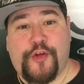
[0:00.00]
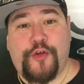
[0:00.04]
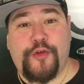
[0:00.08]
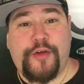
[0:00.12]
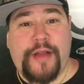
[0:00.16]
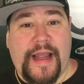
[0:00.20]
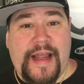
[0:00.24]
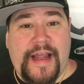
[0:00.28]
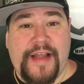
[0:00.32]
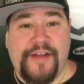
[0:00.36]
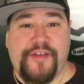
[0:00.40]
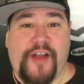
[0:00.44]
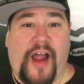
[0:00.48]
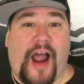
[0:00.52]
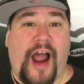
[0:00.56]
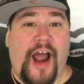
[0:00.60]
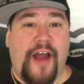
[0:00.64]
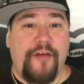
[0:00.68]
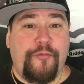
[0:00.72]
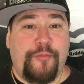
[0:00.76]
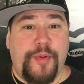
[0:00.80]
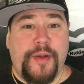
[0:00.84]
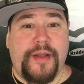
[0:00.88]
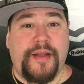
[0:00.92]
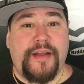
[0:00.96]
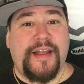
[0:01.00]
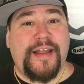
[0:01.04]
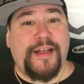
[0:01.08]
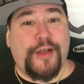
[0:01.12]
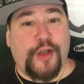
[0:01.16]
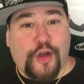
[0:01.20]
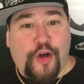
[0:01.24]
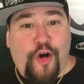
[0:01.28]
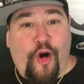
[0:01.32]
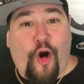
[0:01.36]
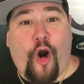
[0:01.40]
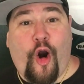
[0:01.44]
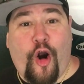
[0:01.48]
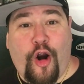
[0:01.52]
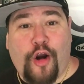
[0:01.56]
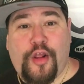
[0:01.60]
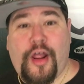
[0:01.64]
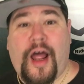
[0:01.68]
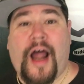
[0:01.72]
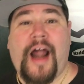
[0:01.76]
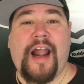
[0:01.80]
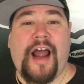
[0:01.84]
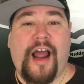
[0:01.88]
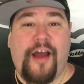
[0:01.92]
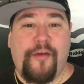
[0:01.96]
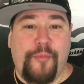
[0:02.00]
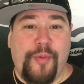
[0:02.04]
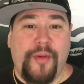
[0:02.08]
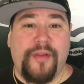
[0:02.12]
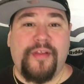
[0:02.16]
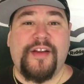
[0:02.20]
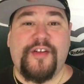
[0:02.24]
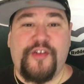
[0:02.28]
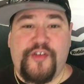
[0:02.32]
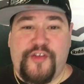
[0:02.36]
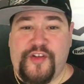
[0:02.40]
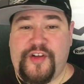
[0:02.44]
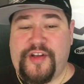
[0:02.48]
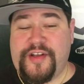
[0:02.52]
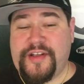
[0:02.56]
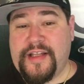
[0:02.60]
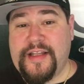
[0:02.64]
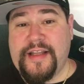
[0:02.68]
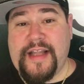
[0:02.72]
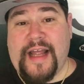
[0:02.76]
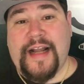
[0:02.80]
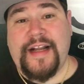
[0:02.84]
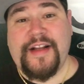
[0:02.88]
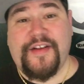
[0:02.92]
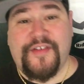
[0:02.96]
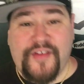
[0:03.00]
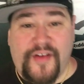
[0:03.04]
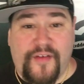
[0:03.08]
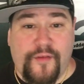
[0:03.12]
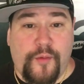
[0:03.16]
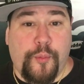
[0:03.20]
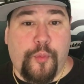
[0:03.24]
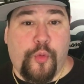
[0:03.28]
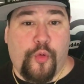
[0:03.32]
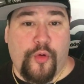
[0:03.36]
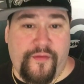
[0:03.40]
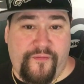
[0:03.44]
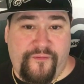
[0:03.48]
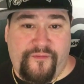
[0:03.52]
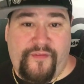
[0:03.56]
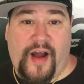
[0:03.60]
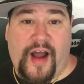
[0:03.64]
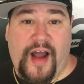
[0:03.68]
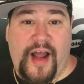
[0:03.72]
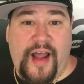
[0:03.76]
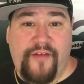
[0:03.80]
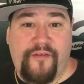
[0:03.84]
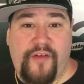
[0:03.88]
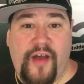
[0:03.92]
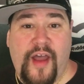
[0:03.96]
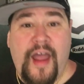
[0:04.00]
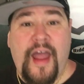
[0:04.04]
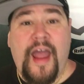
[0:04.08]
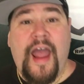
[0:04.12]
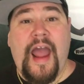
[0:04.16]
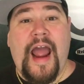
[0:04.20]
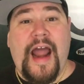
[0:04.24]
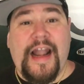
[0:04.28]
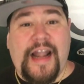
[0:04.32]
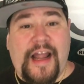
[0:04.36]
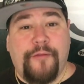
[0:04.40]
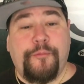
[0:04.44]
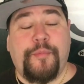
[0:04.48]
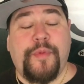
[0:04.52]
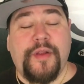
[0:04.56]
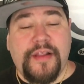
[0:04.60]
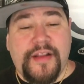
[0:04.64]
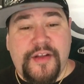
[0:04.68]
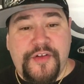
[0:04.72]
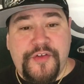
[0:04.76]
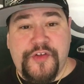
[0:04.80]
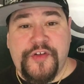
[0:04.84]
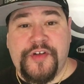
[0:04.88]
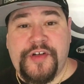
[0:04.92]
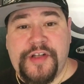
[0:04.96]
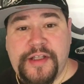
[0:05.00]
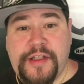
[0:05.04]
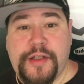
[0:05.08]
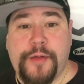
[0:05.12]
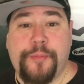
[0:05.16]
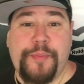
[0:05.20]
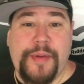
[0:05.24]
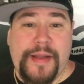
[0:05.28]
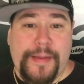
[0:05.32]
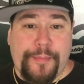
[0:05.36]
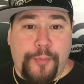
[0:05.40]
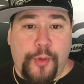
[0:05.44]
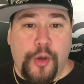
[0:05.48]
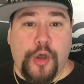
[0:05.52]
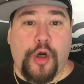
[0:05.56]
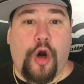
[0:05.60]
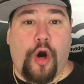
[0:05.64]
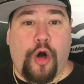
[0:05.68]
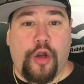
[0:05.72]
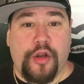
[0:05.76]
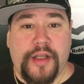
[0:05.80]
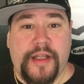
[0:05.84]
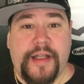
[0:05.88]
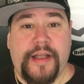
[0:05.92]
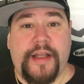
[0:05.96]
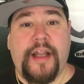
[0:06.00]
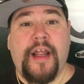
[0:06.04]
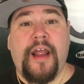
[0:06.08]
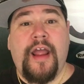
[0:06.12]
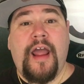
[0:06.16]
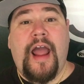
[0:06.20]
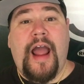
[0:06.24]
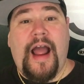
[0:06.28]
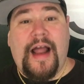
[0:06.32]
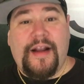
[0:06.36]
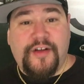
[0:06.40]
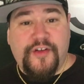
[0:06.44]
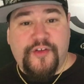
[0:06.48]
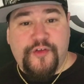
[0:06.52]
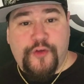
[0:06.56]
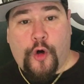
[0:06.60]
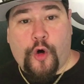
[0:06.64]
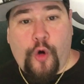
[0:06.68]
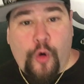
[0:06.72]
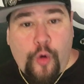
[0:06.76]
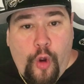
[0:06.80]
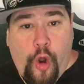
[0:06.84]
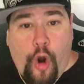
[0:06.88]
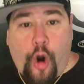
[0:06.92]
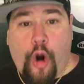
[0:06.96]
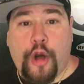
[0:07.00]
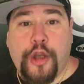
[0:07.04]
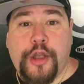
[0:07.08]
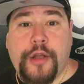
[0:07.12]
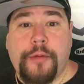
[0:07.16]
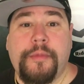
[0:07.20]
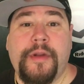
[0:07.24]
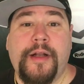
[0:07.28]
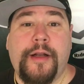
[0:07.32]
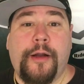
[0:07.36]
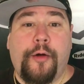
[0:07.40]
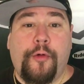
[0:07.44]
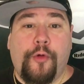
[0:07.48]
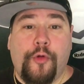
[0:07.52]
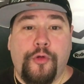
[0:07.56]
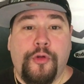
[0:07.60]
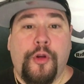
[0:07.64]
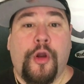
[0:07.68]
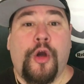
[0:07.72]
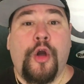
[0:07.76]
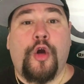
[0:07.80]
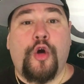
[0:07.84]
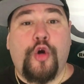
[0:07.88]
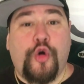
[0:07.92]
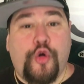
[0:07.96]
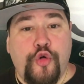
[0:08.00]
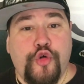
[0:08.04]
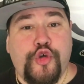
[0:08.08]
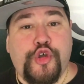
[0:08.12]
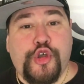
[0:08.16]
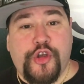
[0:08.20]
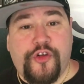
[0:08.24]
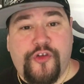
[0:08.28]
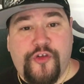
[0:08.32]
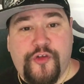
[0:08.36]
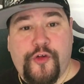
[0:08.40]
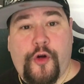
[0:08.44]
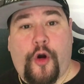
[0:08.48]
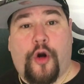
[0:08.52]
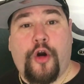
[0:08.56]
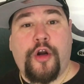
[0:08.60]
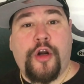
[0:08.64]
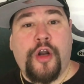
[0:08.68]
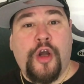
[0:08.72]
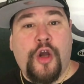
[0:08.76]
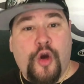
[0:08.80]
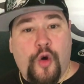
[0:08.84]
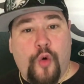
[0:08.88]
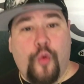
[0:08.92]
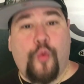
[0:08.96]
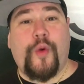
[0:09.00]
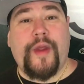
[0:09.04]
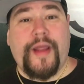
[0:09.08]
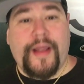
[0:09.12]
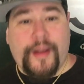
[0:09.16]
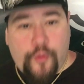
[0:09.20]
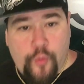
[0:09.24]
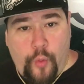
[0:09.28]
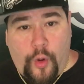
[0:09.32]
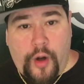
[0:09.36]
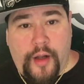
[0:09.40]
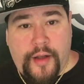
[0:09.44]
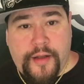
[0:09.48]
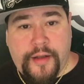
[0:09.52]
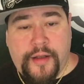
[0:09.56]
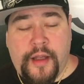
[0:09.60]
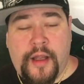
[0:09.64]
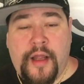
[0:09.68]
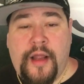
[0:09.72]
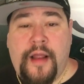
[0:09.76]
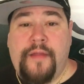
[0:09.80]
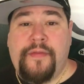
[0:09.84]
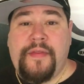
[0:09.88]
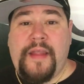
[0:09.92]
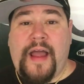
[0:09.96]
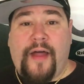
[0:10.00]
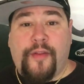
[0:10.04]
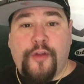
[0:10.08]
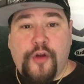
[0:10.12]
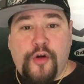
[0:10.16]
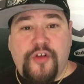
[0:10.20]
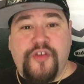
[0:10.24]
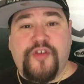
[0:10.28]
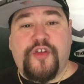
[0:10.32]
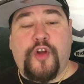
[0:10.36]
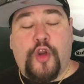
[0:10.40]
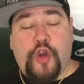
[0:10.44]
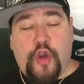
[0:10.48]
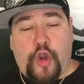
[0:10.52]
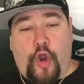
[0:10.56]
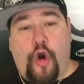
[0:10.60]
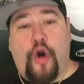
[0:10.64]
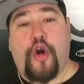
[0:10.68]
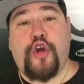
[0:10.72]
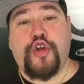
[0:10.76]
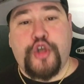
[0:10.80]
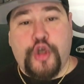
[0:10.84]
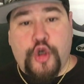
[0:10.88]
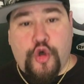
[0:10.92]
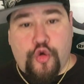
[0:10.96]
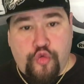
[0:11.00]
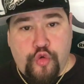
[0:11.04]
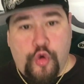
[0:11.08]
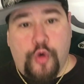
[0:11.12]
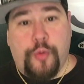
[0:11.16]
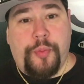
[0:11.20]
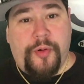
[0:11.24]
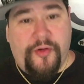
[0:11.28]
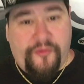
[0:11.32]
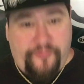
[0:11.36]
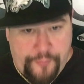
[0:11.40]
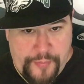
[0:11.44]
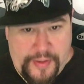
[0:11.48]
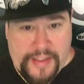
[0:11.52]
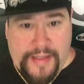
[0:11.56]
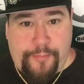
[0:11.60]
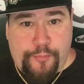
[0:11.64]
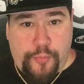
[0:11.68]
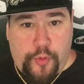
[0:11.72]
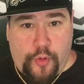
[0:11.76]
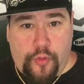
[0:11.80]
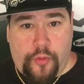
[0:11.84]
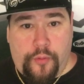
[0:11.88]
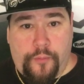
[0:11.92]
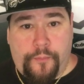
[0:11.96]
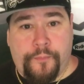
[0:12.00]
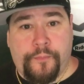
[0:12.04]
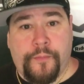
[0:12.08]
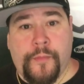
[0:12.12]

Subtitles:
2 days, I've been in a car a lot. I've been listening to 97.5, and I've been listening to people call in and this whole argument on who should start week one. Now, there is a large group of people